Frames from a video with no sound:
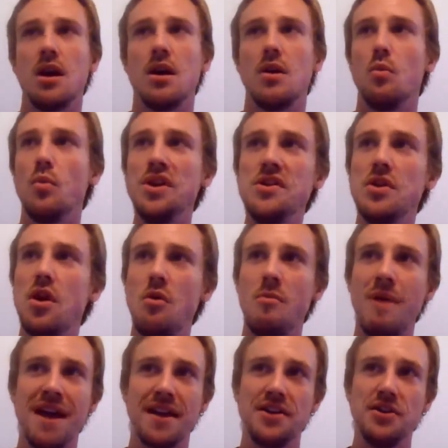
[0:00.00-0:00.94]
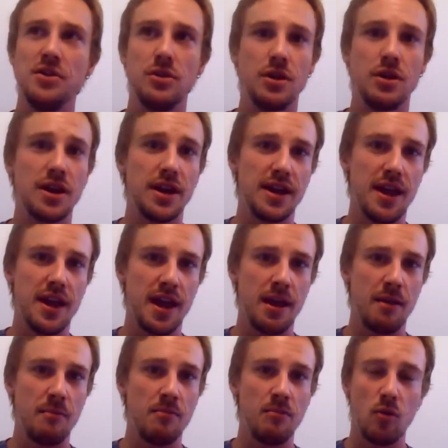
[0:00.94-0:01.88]
When you go back and you look at a
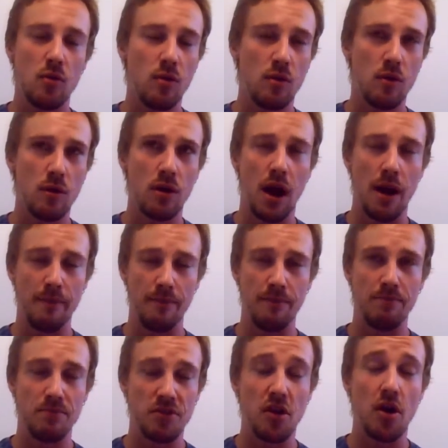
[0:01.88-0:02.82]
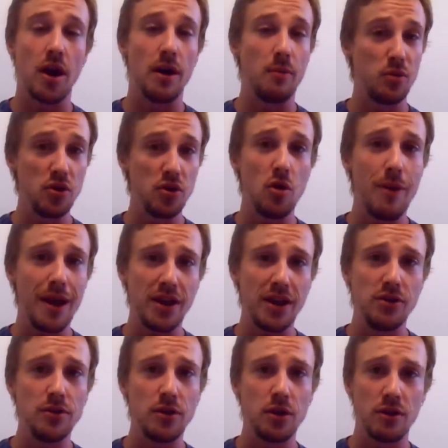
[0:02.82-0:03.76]
game, when you go back
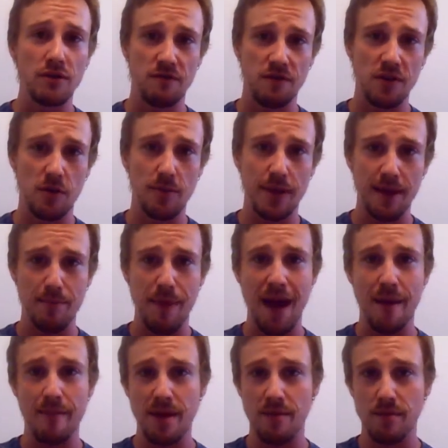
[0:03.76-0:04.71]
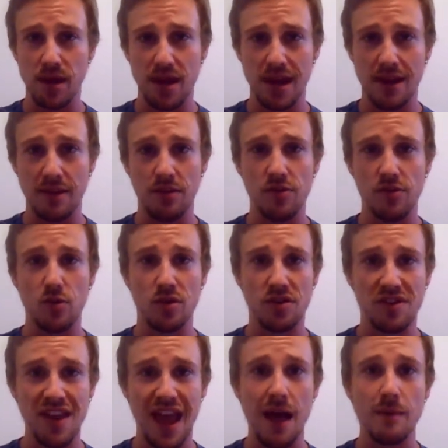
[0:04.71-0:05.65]
and you look at a film like Batman Begins to
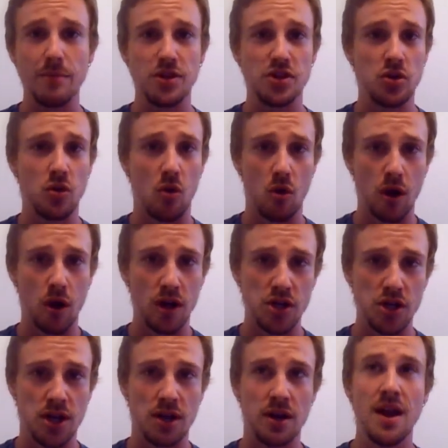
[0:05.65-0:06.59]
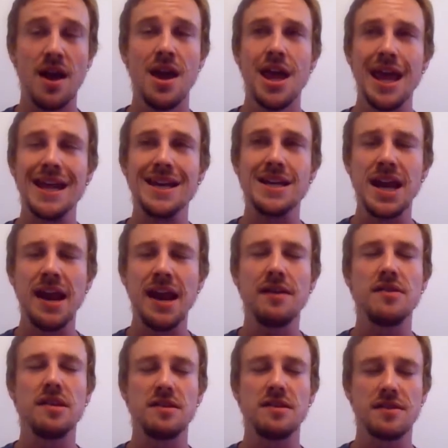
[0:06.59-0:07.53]
establish an origin, it
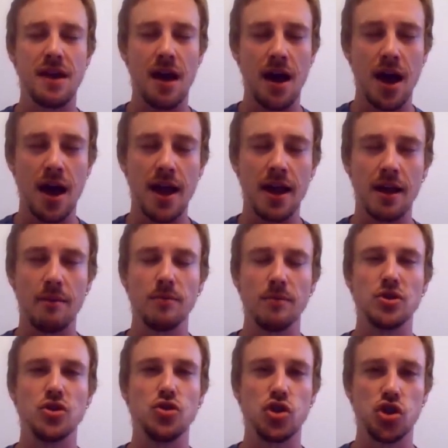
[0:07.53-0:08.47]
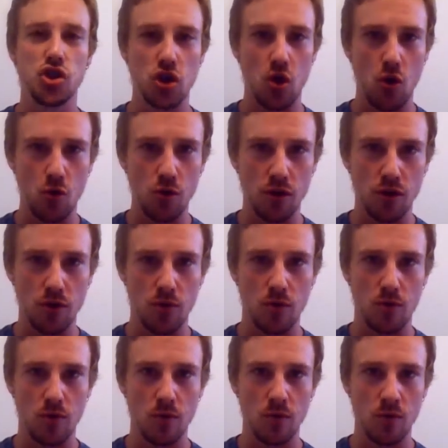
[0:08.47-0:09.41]
takes its time to show
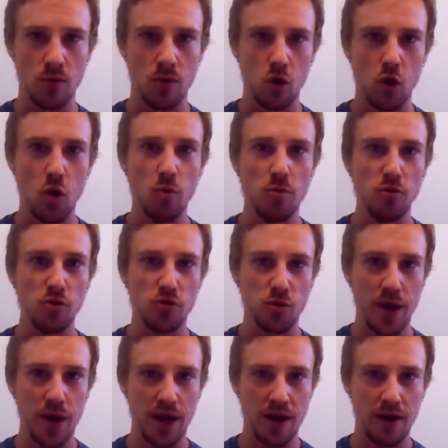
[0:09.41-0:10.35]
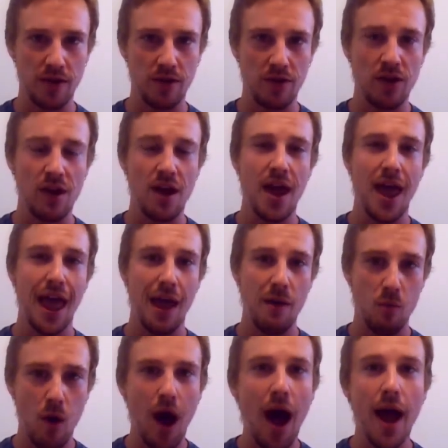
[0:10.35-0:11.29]
you who Bruce Wayne is
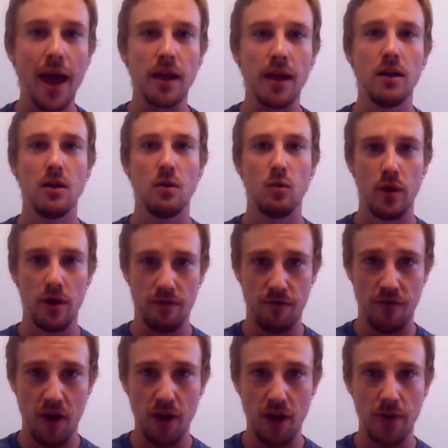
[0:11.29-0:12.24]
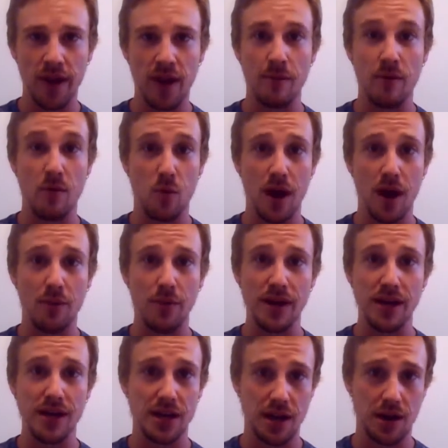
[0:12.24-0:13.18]
and why we are following him and why we
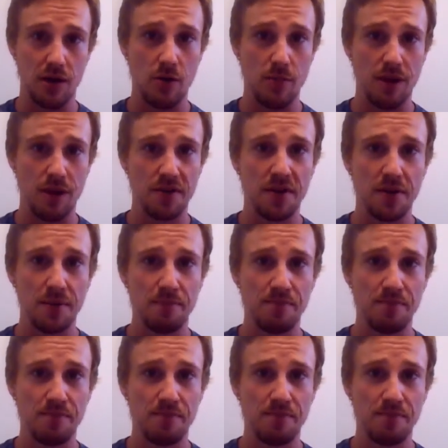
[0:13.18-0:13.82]
need to care about him.